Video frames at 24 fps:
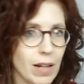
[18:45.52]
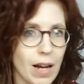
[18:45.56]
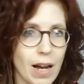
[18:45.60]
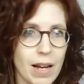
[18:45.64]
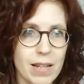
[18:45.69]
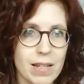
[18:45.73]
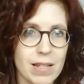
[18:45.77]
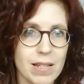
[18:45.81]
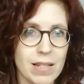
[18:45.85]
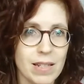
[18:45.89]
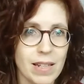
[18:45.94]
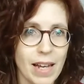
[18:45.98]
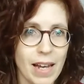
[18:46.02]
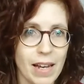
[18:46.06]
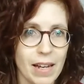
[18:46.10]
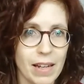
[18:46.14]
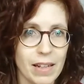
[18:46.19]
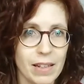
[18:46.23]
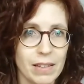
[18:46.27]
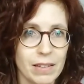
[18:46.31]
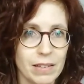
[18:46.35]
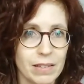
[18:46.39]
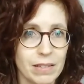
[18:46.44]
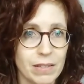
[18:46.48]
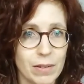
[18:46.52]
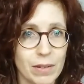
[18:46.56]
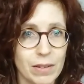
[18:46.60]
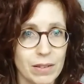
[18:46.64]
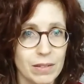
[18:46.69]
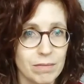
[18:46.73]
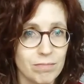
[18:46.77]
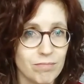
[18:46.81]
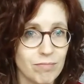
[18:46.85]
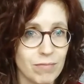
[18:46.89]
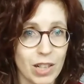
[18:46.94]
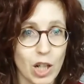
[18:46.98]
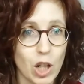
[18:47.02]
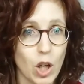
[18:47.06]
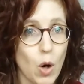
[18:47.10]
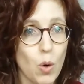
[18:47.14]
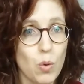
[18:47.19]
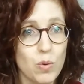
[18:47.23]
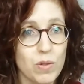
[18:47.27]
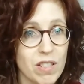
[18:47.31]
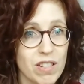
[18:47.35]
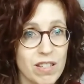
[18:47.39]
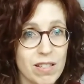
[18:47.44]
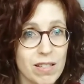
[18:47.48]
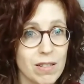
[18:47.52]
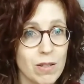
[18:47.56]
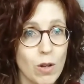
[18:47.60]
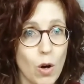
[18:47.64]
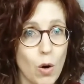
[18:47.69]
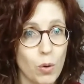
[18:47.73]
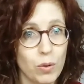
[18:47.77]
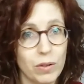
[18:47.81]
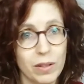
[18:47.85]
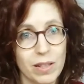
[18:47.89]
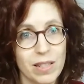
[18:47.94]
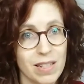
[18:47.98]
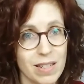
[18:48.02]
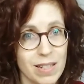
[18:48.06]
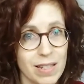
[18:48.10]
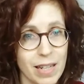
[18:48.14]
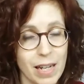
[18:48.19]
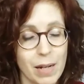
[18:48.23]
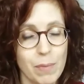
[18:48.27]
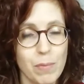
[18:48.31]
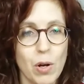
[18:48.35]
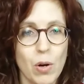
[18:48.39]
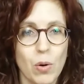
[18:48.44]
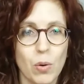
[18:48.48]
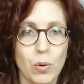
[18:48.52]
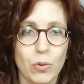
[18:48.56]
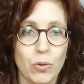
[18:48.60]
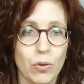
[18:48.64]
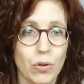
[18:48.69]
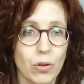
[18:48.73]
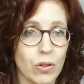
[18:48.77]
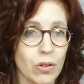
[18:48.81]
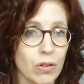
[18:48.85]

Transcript: I stay. The closest note is the same note.